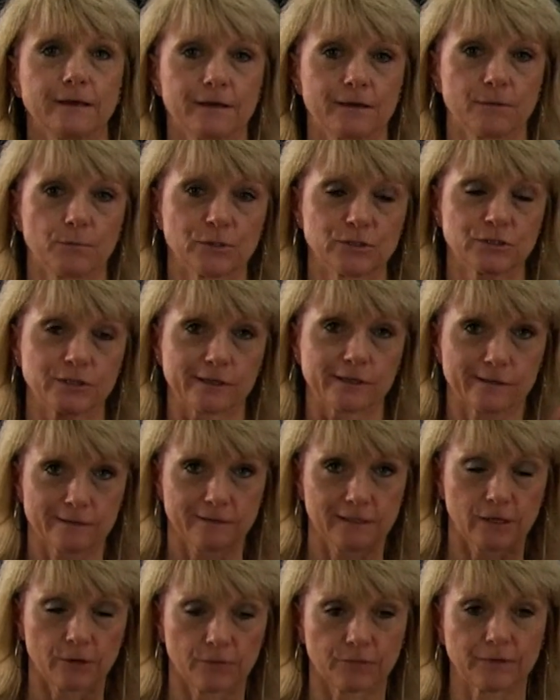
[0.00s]
which is
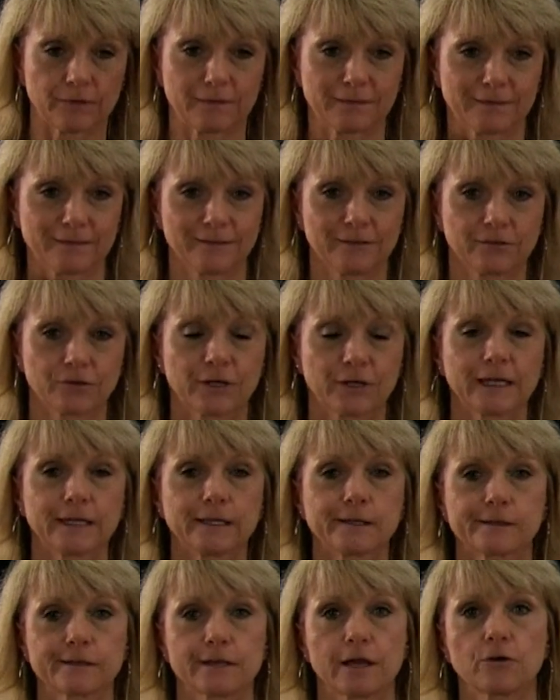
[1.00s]
the little
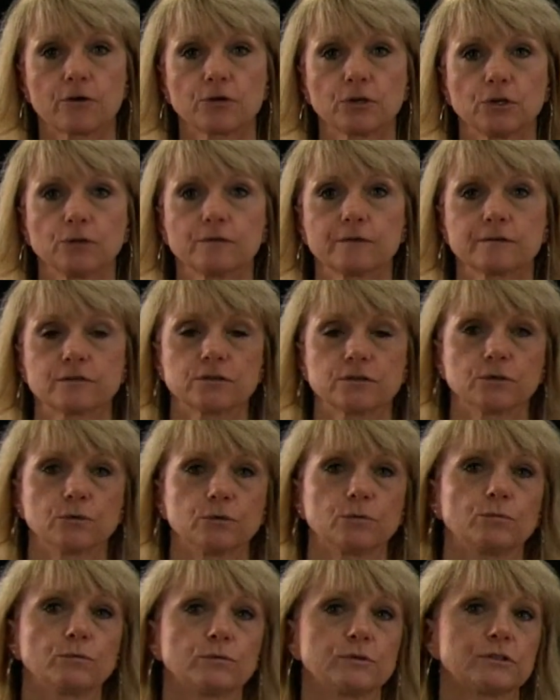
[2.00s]
keys that are used
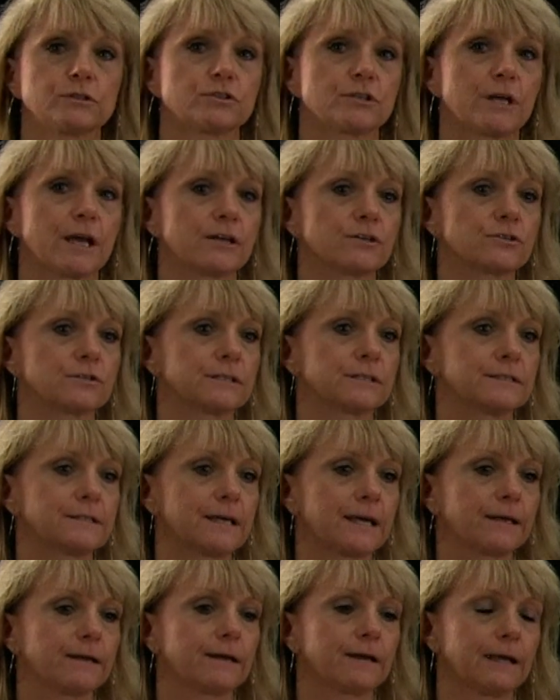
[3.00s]
to change the
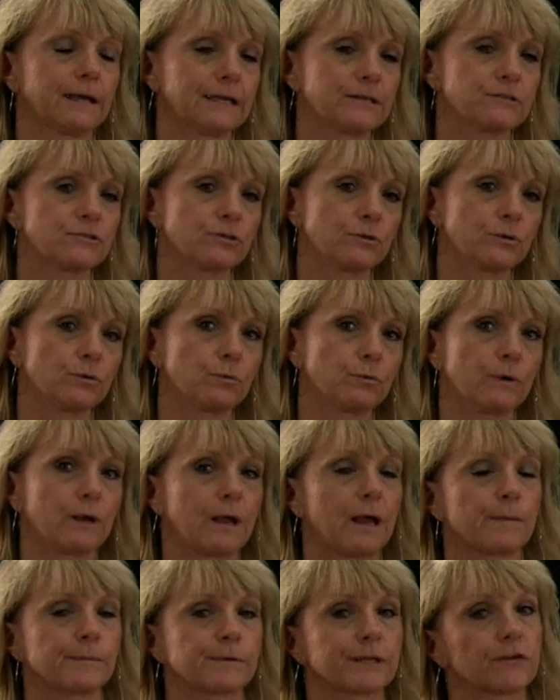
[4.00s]
data into
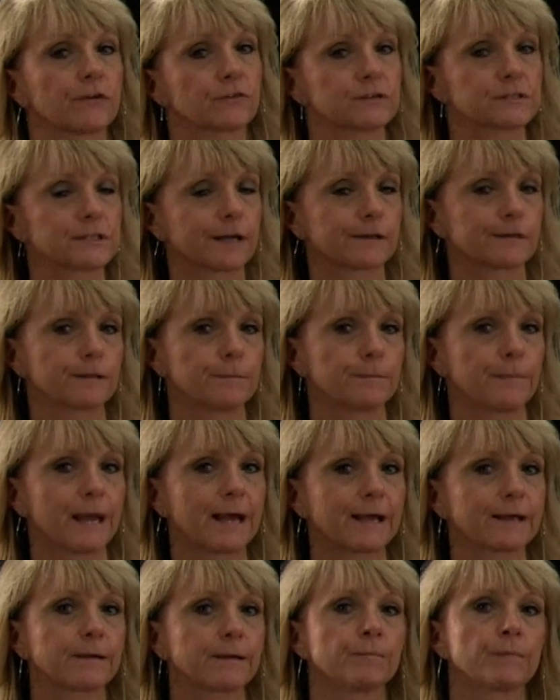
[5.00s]
ciphertext and
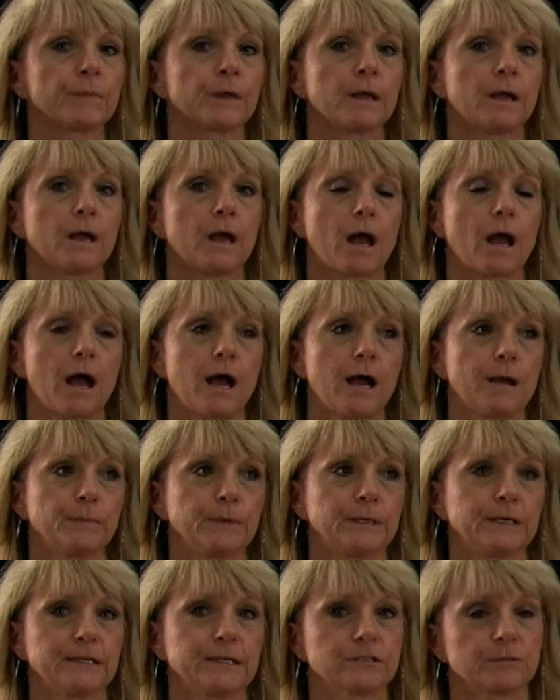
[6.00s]
back.
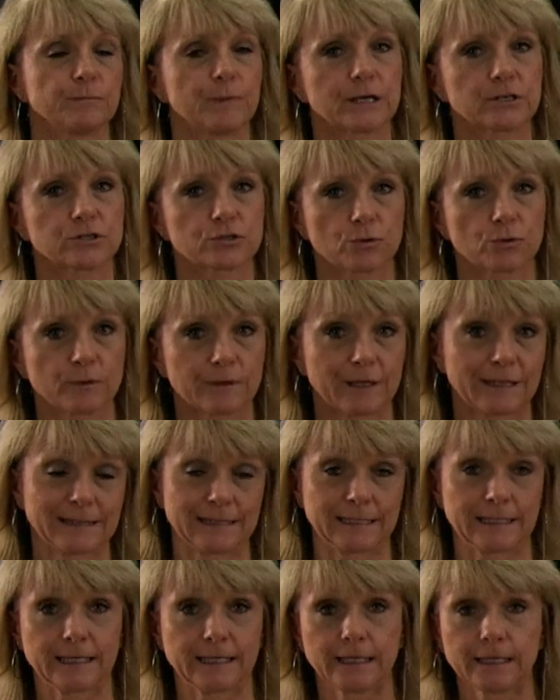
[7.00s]
You need to make sure that
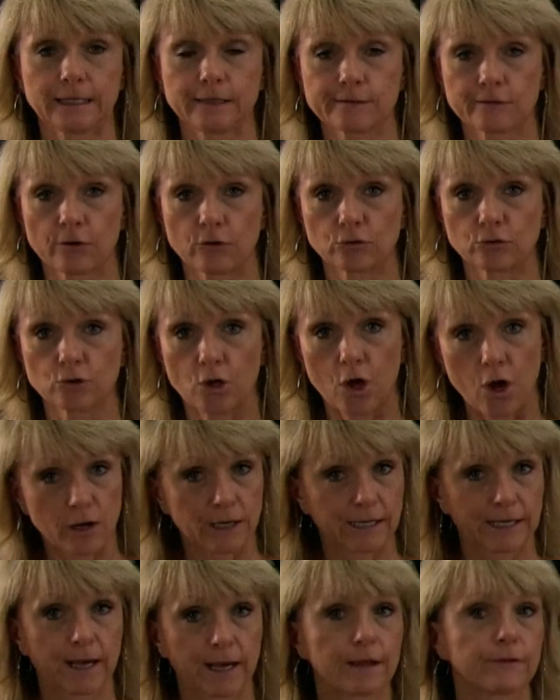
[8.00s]
the keys are long
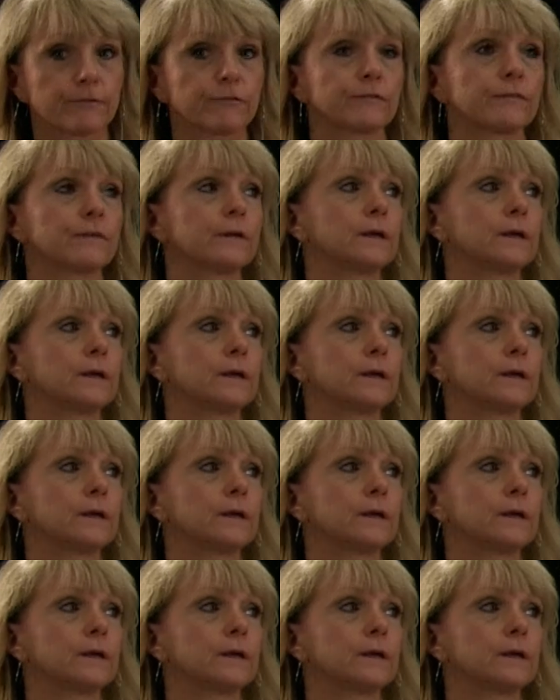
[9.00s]
enough